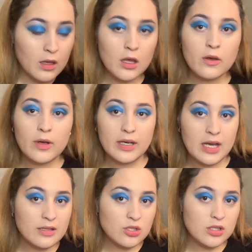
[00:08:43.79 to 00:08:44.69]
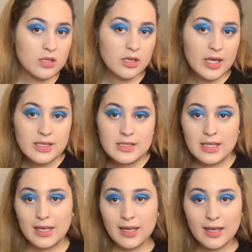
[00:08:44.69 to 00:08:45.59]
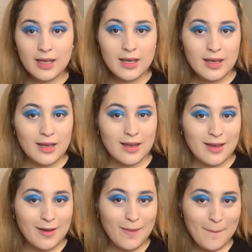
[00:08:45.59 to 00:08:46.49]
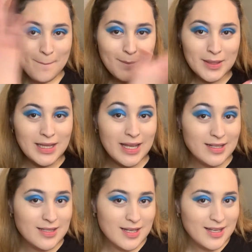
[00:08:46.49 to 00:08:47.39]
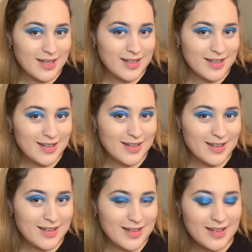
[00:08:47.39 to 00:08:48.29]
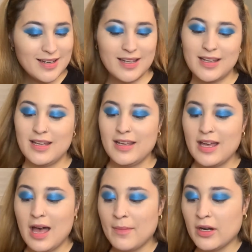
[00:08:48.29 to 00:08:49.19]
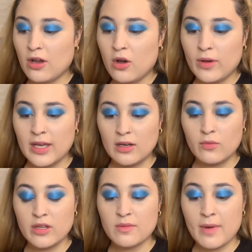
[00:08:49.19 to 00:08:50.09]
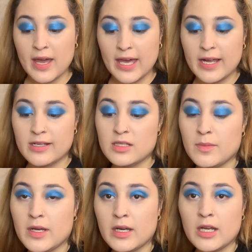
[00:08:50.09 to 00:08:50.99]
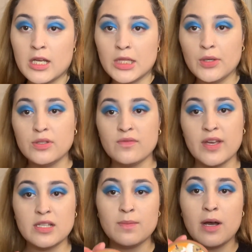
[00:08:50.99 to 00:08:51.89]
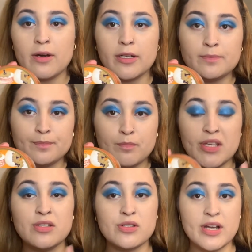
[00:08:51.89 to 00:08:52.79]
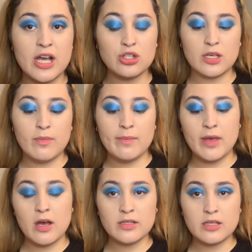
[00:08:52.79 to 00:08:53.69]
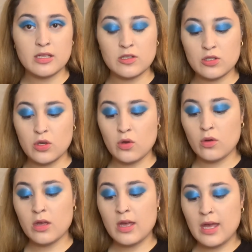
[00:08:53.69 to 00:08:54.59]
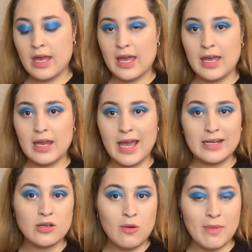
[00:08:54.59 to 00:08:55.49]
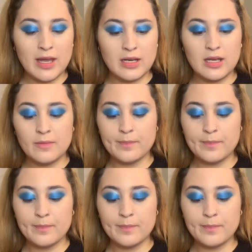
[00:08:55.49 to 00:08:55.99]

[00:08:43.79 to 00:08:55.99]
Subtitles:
Right now the shoes are nicely blended in. I'm gonna go in with my Airspun loose face powder. My sister actually put me onto this too, and I don't mind it.